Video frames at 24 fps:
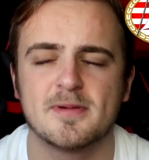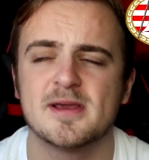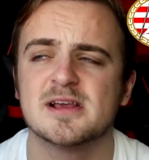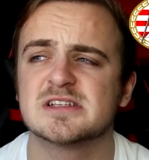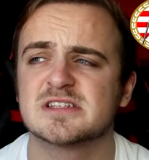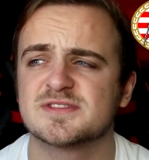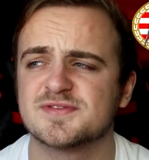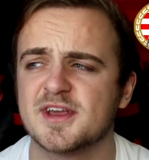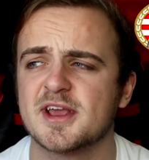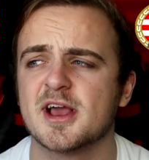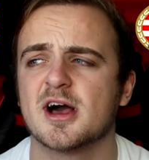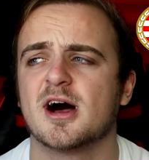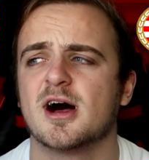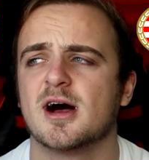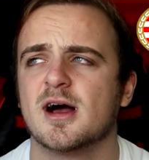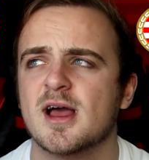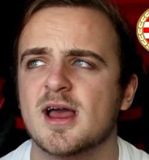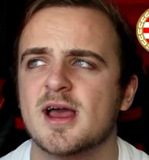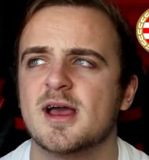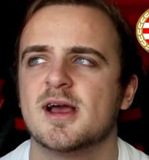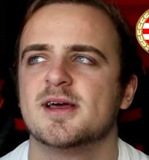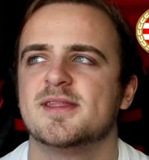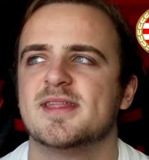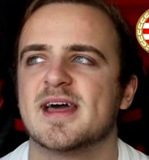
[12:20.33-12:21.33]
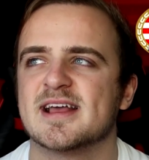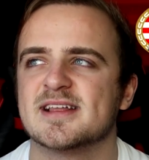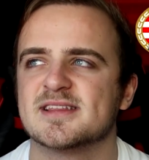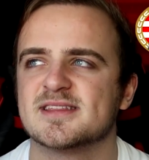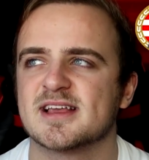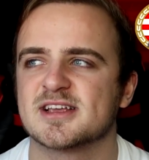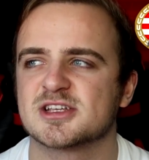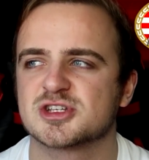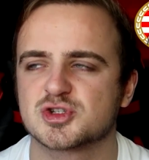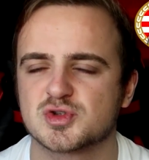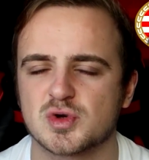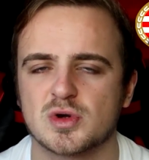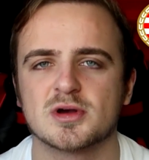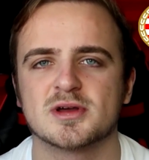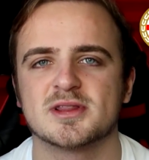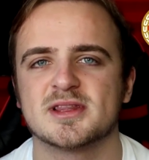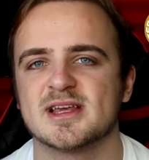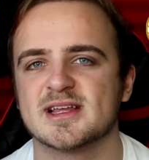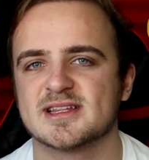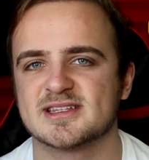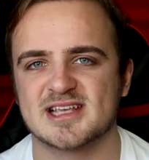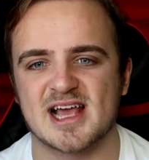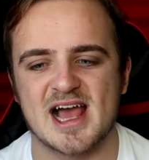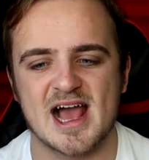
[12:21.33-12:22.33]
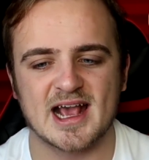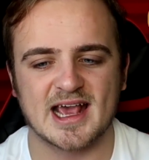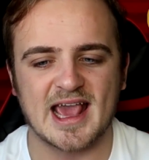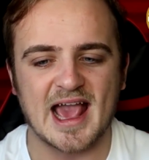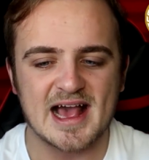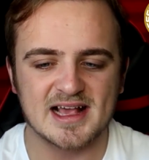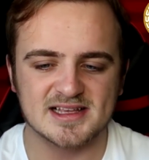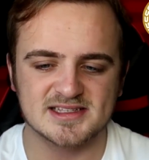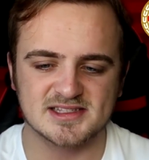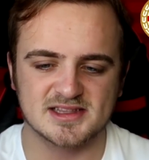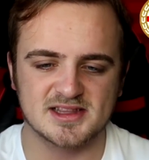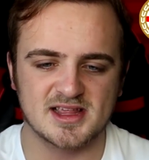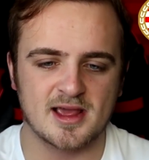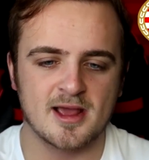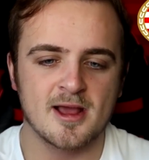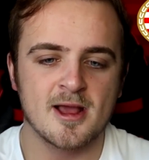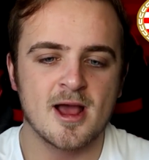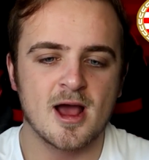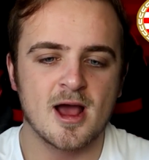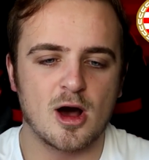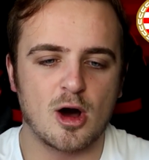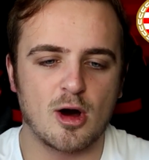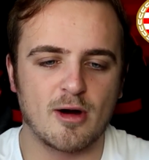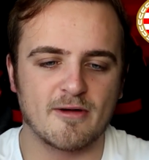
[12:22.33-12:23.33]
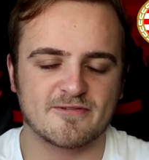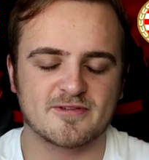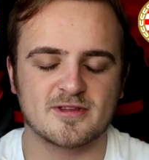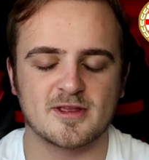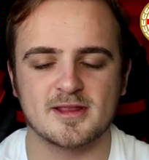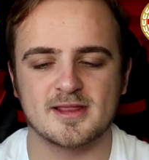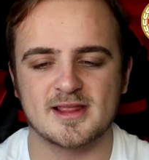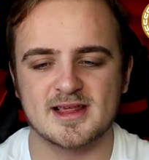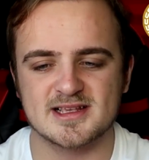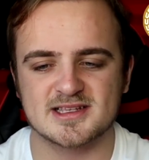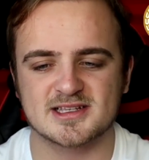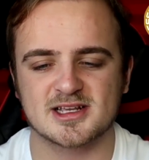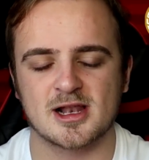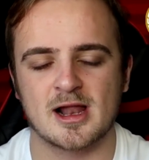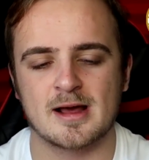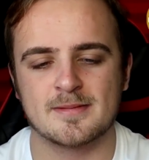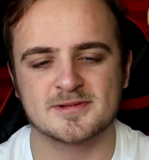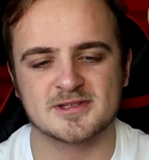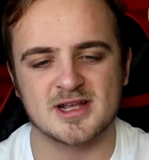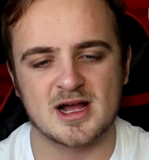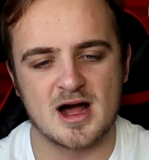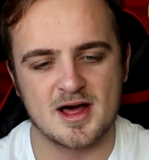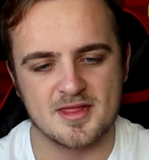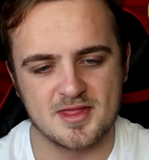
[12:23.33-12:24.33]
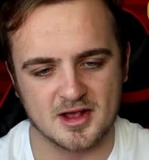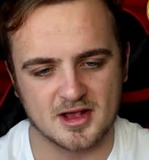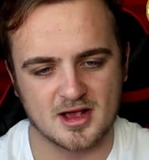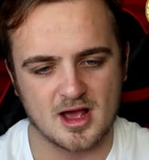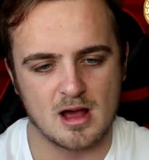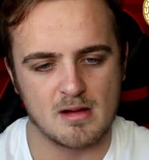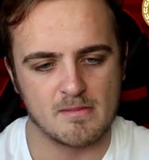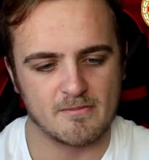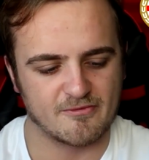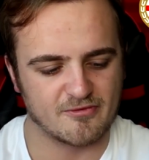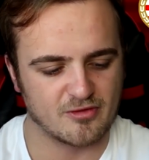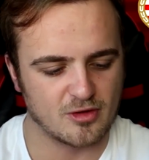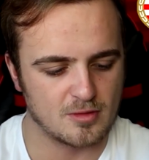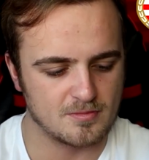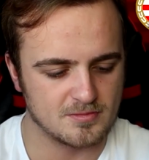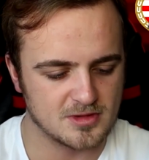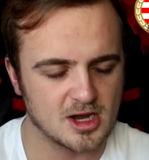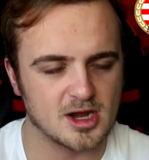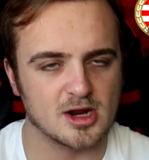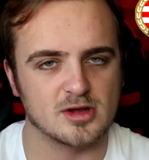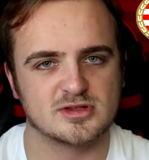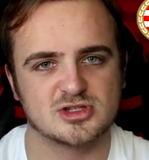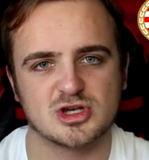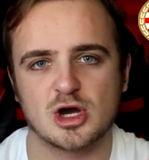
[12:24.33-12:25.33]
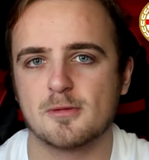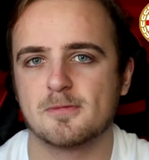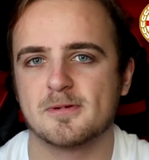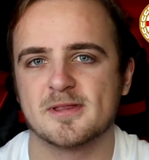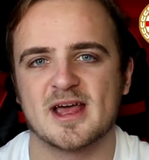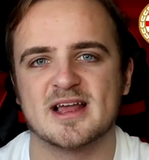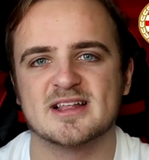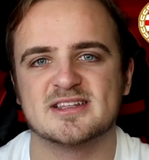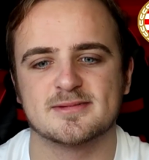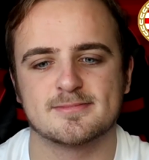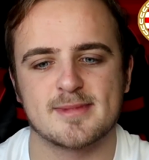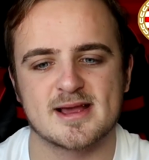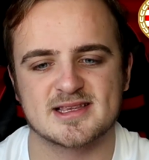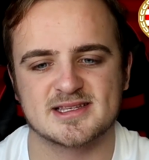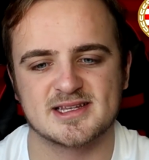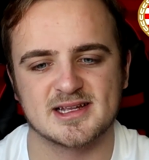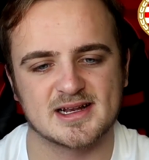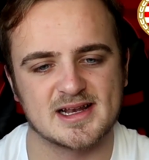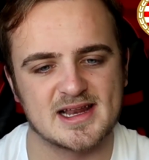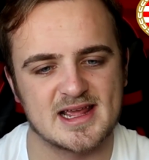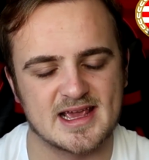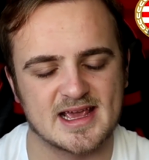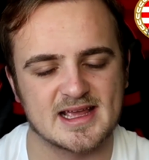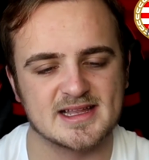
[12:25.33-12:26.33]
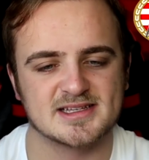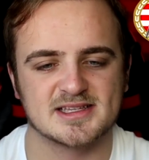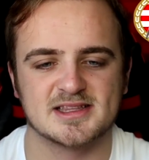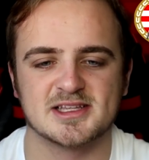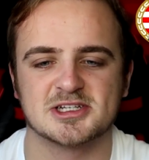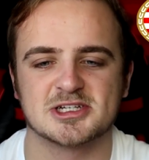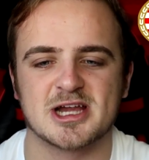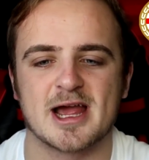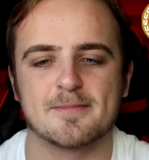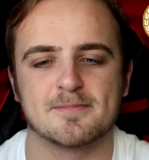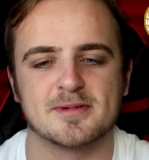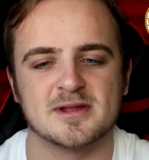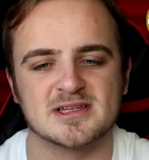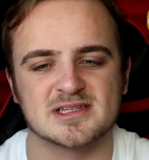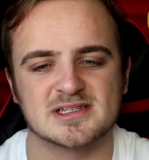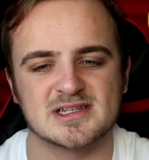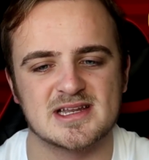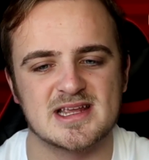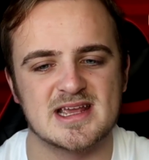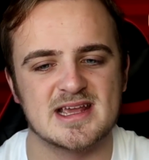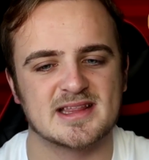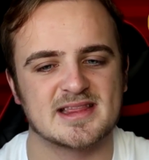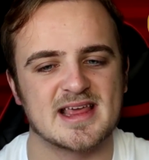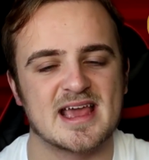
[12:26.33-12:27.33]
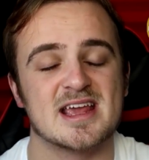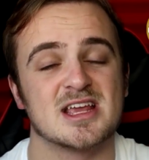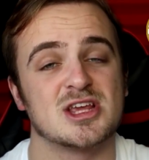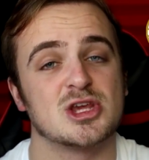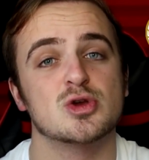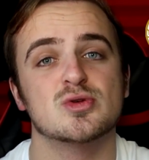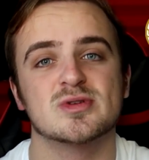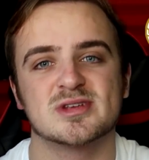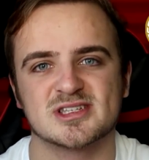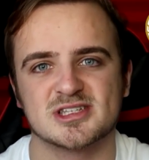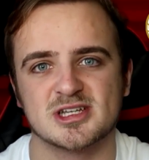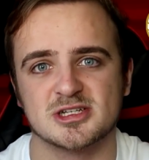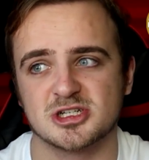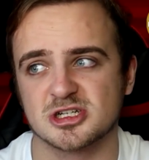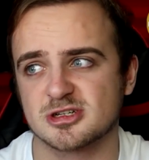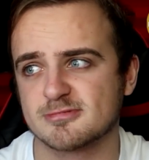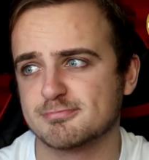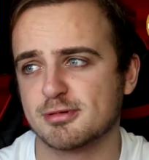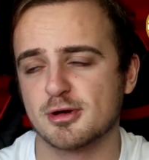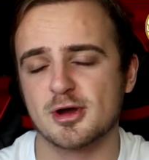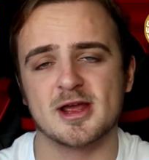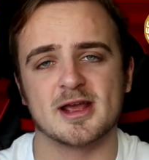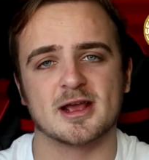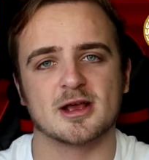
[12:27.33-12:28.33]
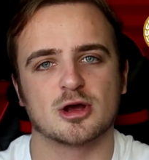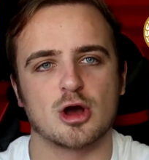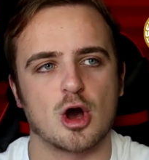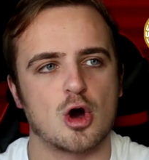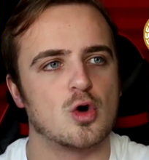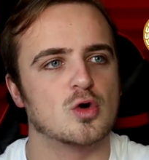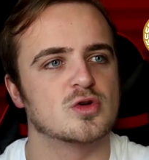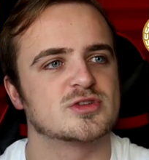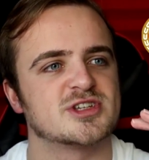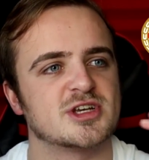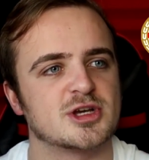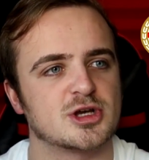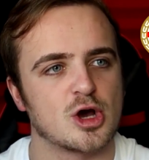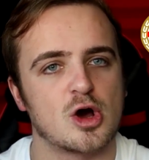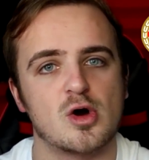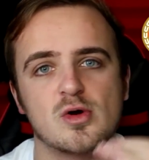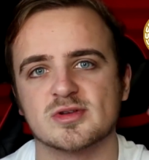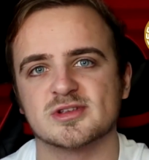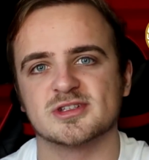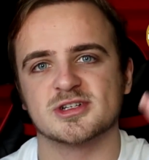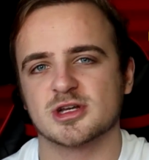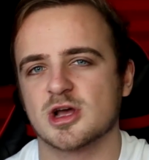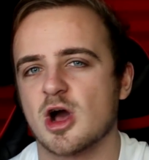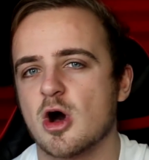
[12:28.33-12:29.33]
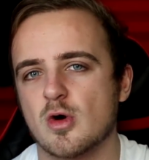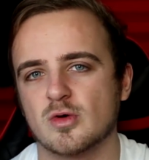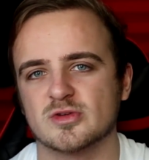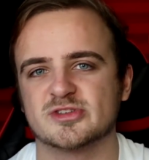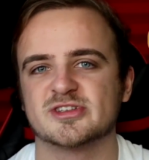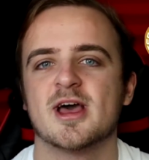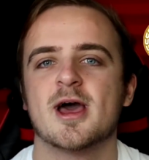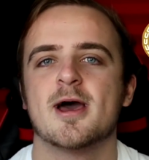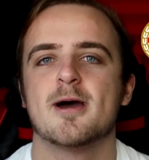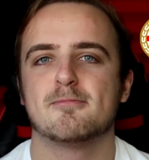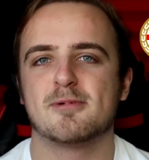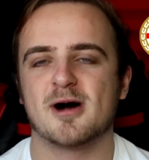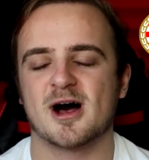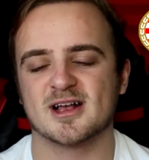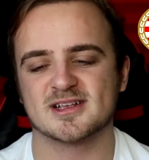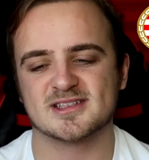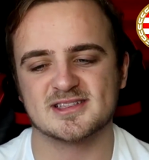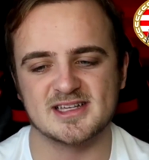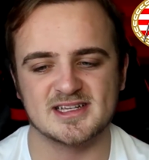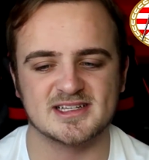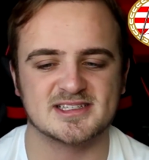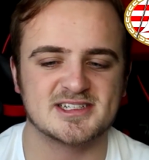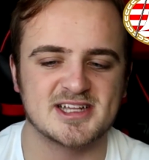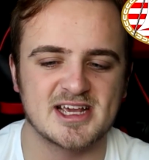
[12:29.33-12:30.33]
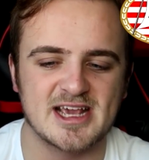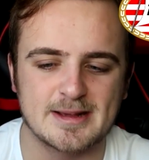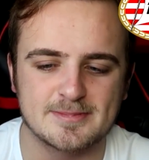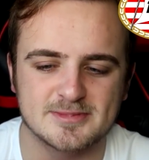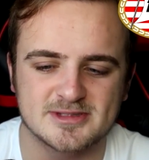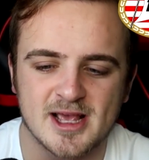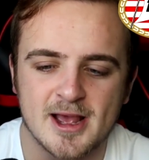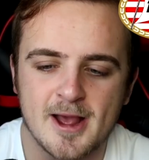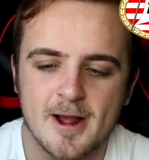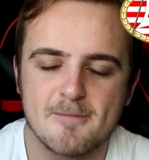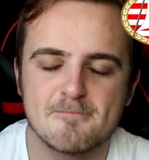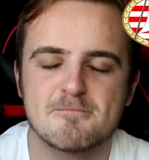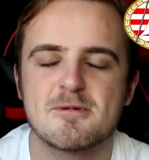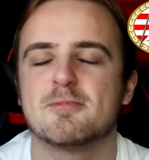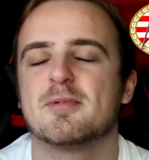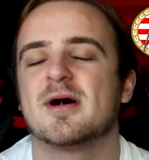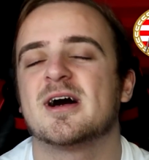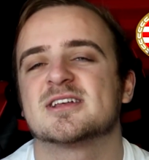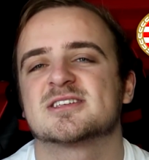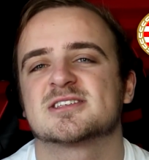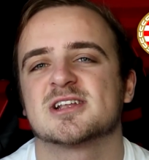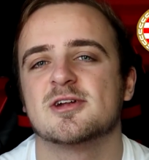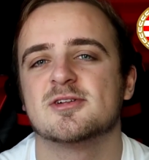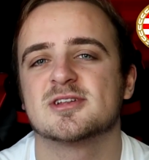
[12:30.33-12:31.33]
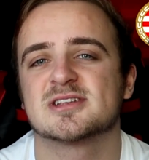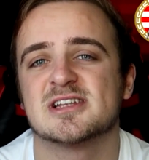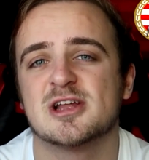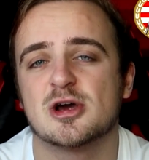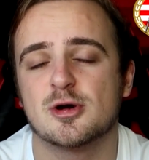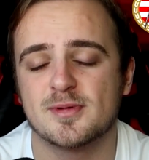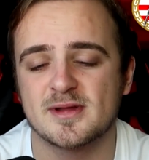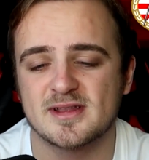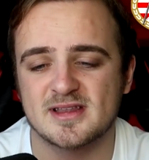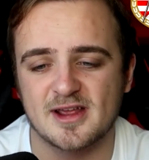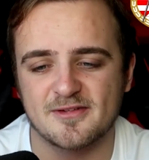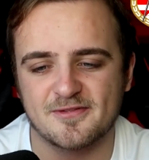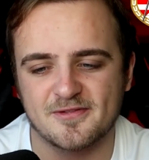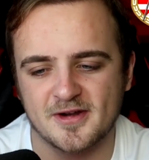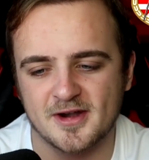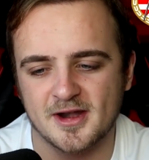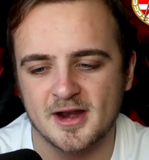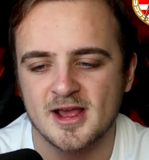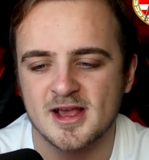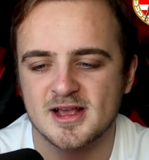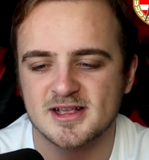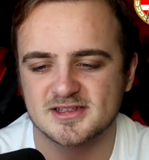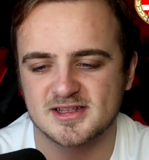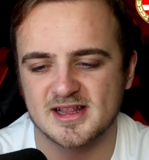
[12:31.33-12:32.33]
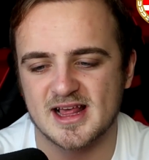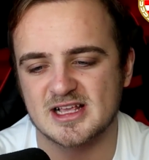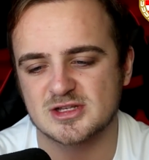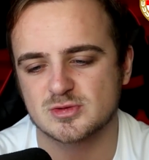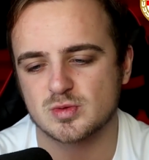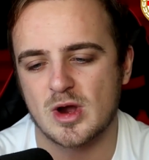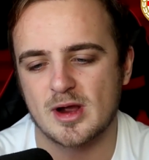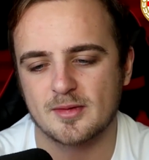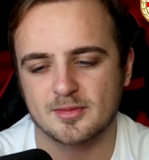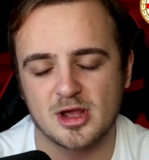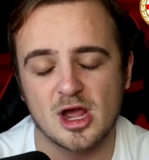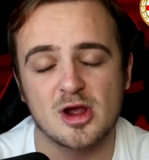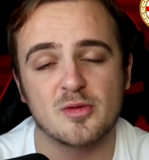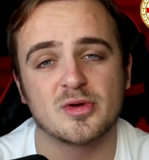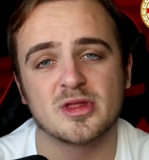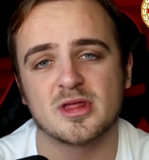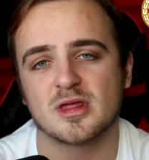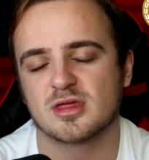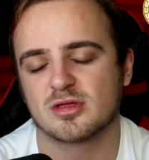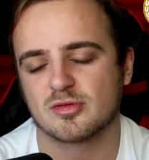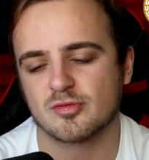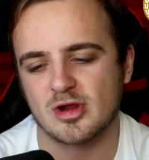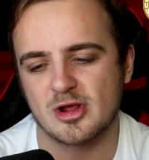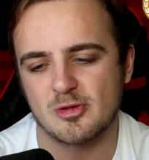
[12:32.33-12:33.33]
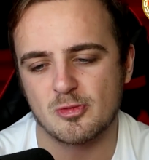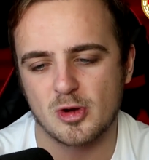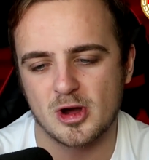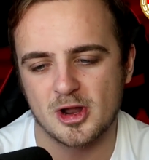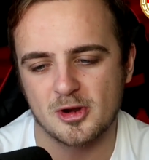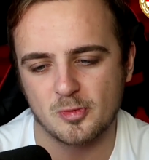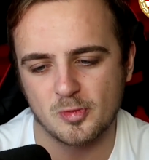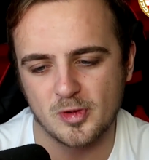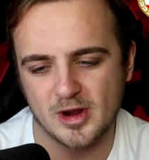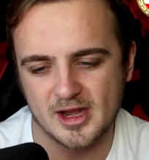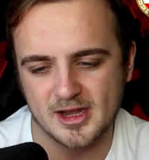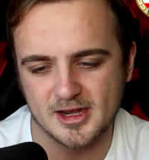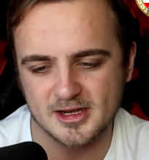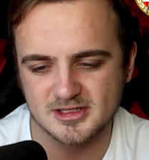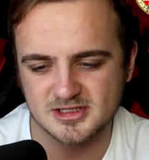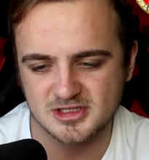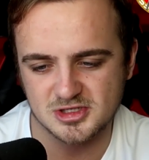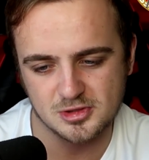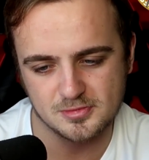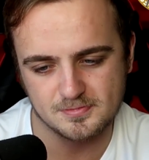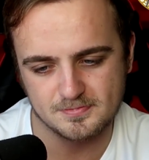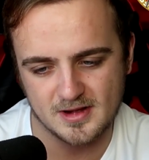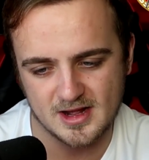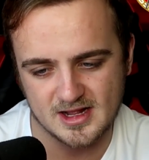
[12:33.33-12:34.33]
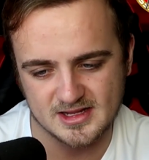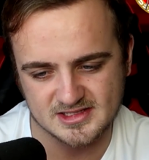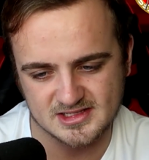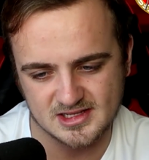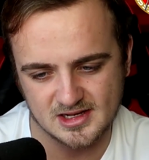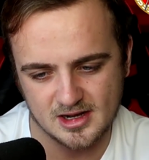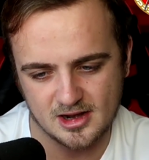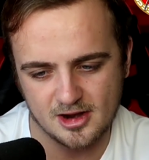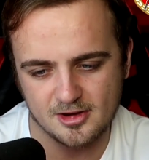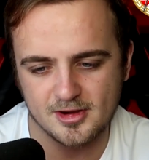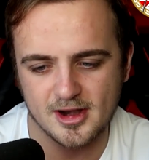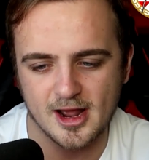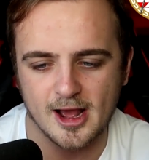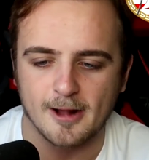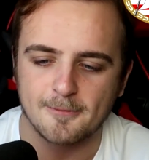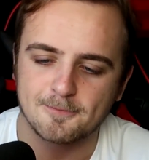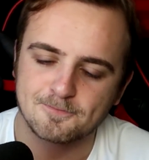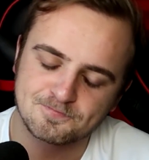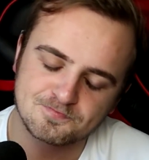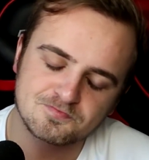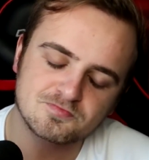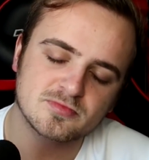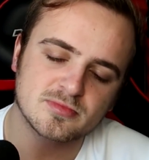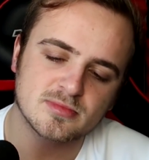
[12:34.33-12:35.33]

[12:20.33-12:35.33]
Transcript: PSV they're strong on the attack, as often these clubs are that come from, top of their domestic league into the Champions League. They're used to just putting goals and goals and goals past these teams, but Barcelona's a little bit different, so that's why I'm going with a 3-1 win to Barcelona.